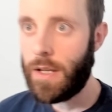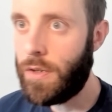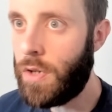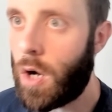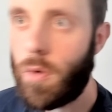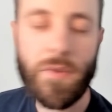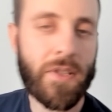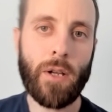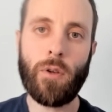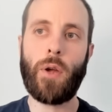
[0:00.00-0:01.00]
No,
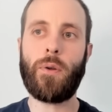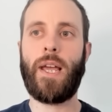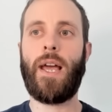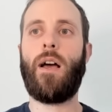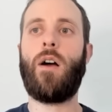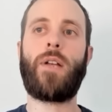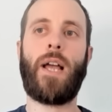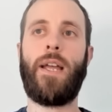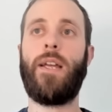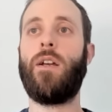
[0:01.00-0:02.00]
still don't care.
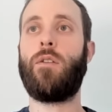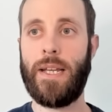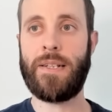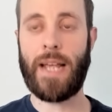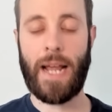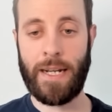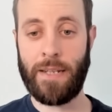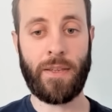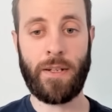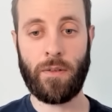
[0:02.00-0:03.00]
Okay, is there
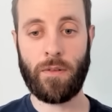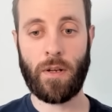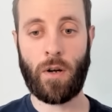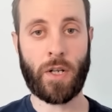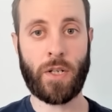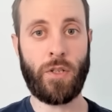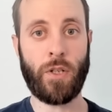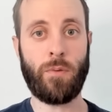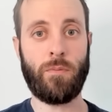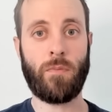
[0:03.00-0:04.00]
anything I can
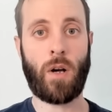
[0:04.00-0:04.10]
do?